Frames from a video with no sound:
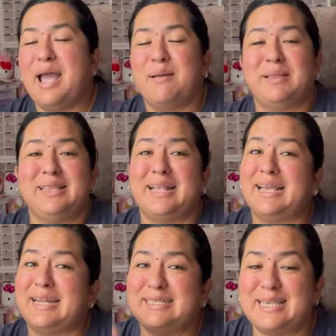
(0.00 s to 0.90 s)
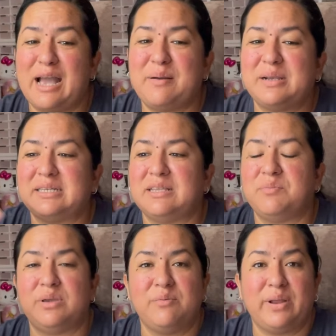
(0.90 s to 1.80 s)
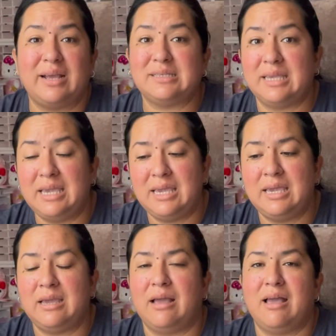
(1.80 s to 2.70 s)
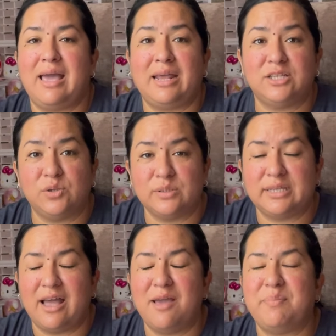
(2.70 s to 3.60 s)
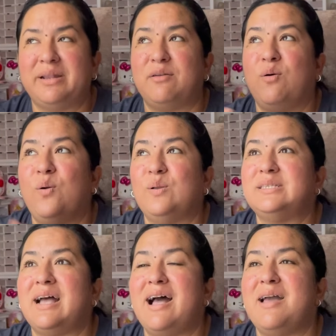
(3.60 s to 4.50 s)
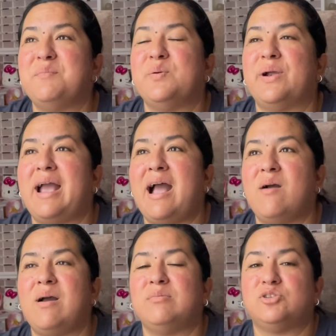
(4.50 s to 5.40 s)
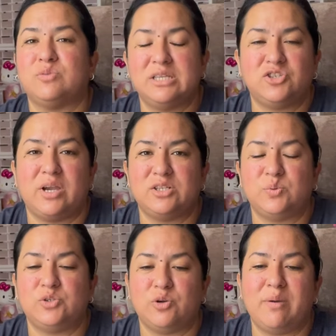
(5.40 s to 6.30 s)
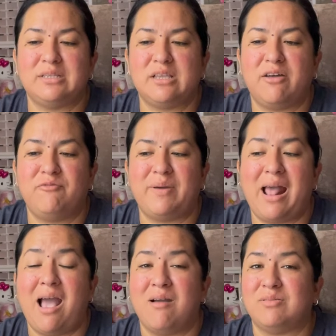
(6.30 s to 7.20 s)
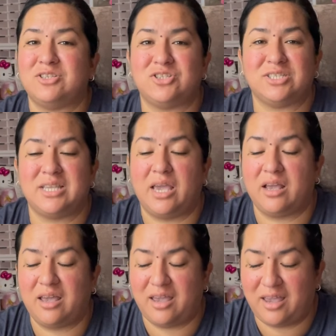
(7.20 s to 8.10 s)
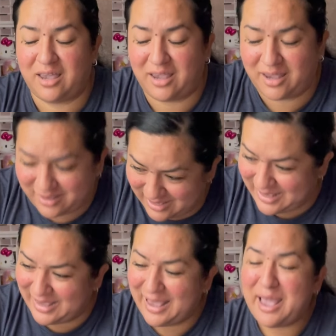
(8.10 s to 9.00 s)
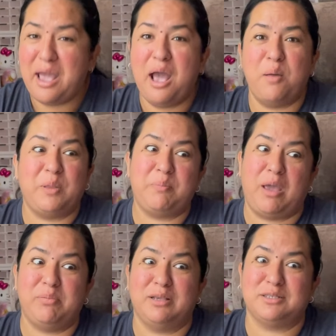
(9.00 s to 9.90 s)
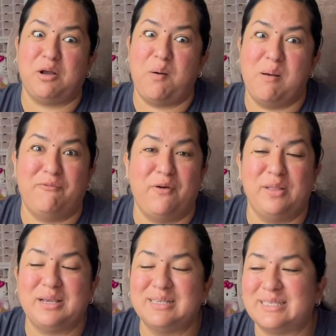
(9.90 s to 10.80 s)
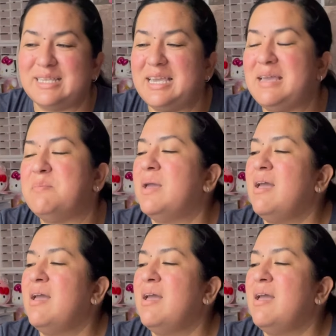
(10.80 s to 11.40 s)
Then I got a shower because then we went out to eat, had adult time. But the whole time we were out, I was really trying to enjoy myself, but I was just like, I'm like, babe, let's go. I'm falling asleep.